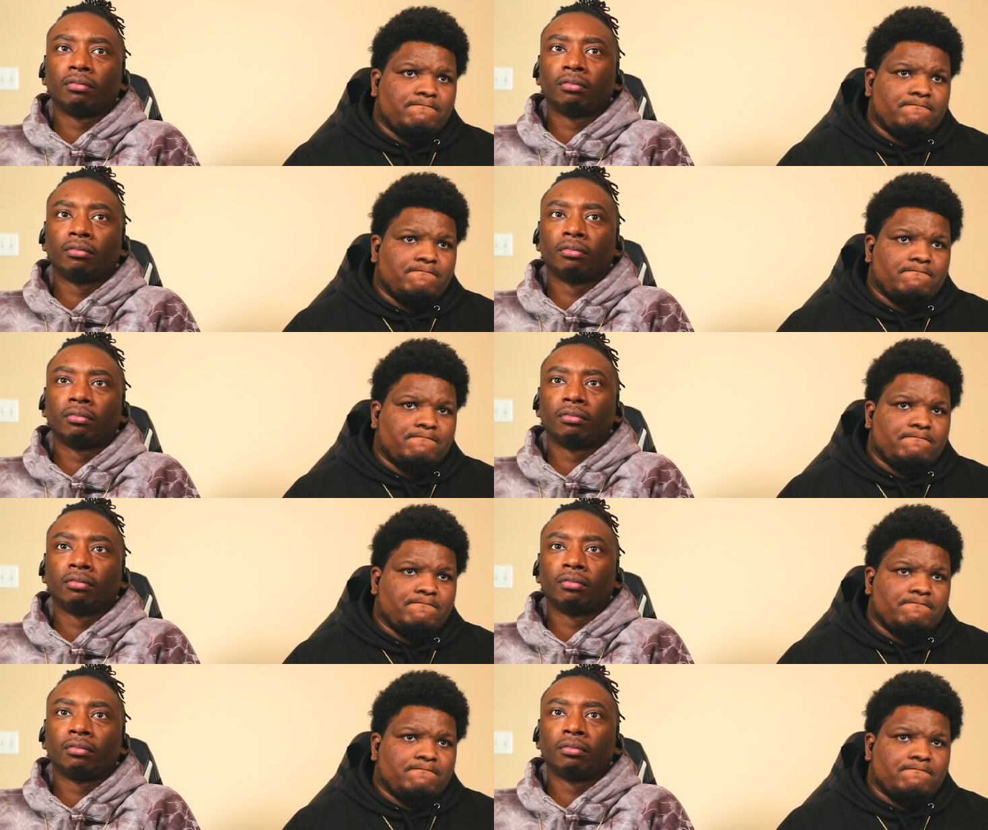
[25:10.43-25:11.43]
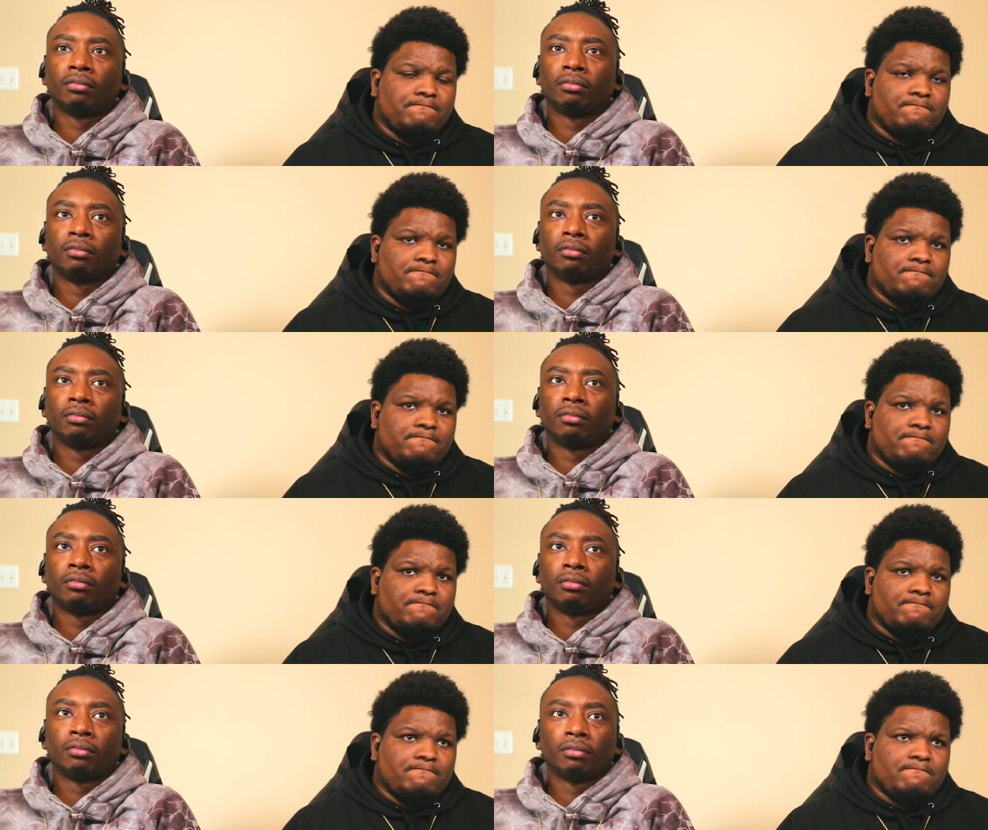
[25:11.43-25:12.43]

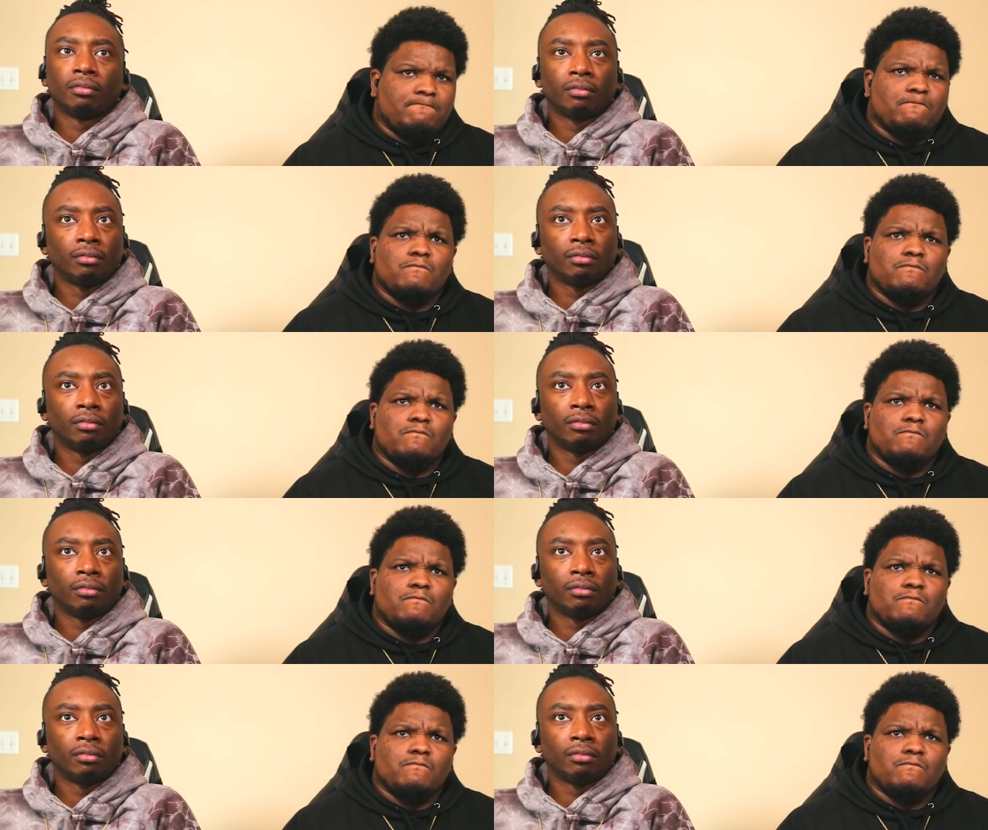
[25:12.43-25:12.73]
Nobody speaks.